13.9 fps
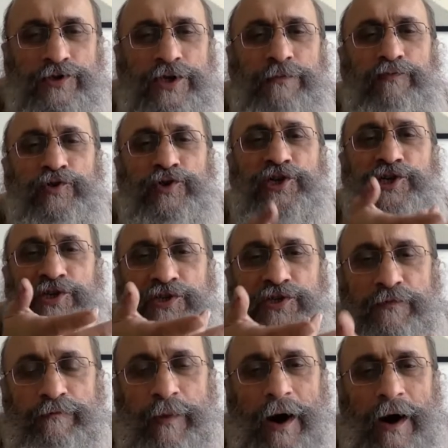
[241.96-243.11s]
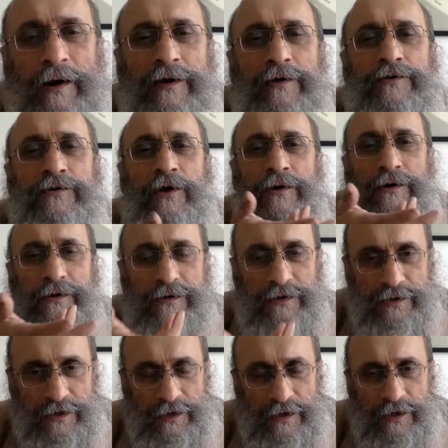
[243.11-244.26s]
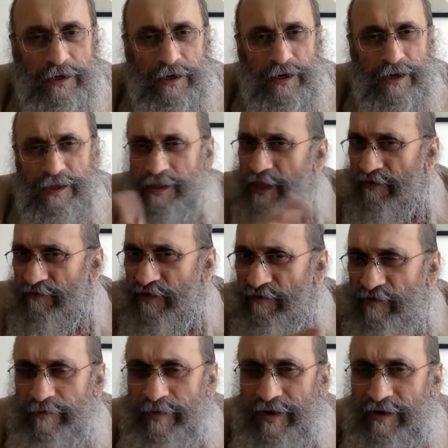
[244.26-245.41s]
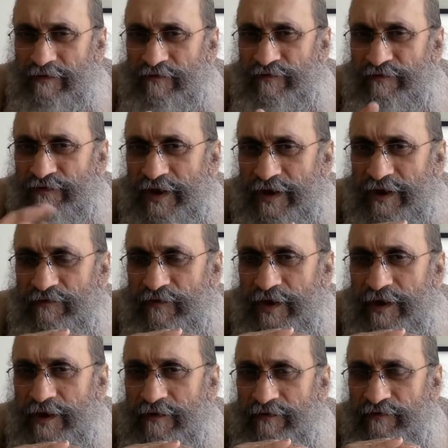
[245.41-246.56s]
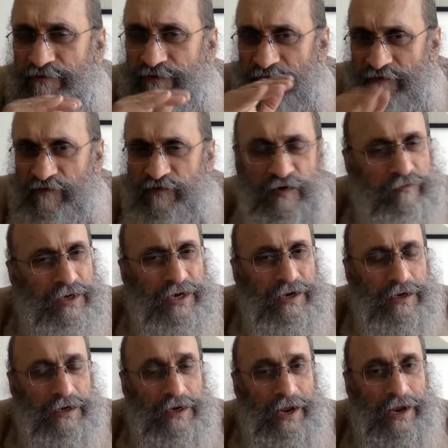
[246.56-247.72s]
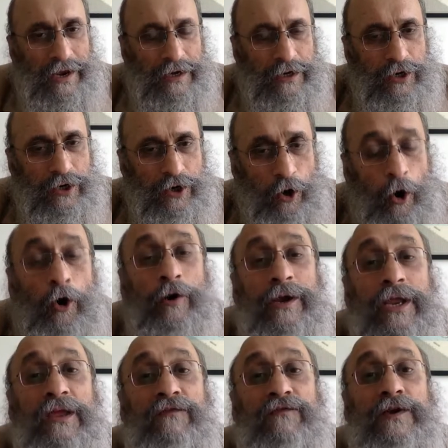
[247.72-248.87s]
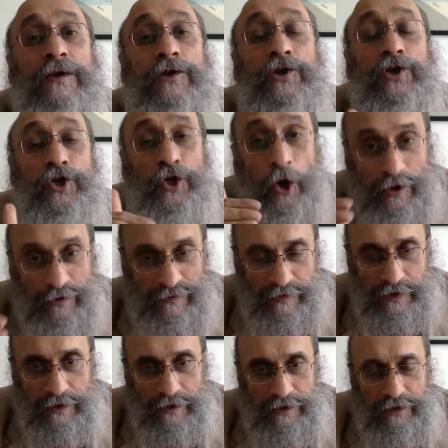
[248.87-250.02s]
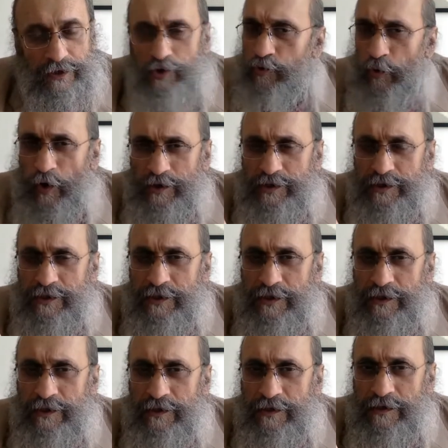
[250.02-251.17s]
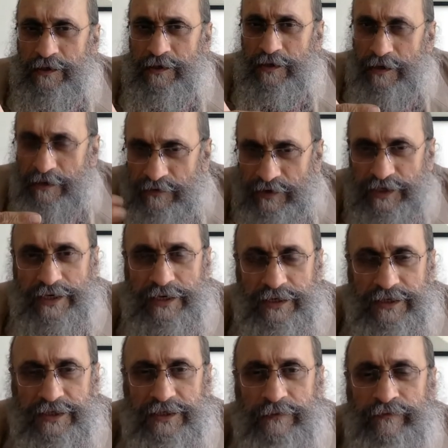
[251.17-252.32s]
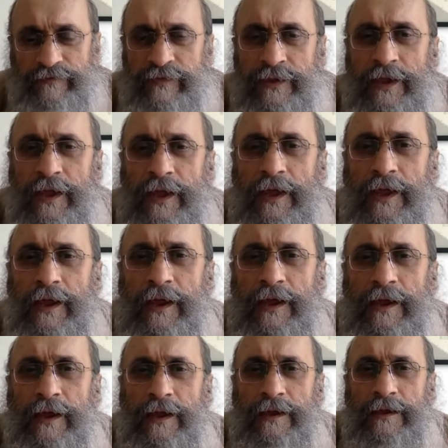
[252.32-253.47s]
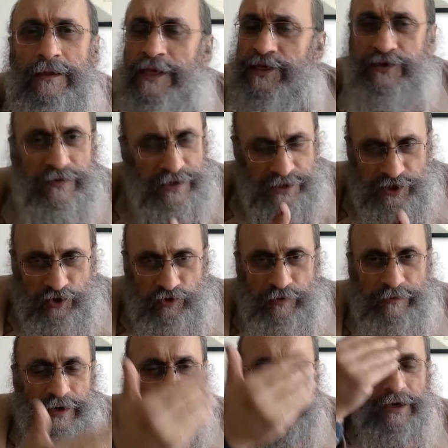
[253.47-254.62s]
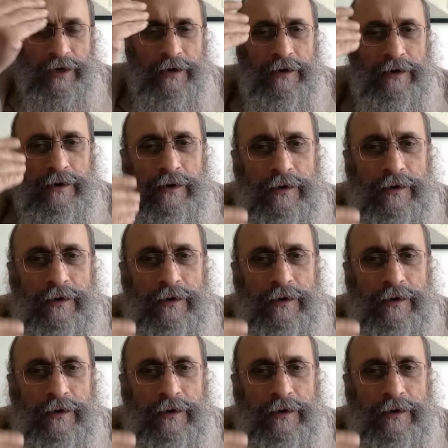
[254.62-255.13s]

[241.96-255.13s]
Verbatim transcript: those in positions of power and authority they have never been very, very favorably inclined or even tolerant towards critics. These critics could be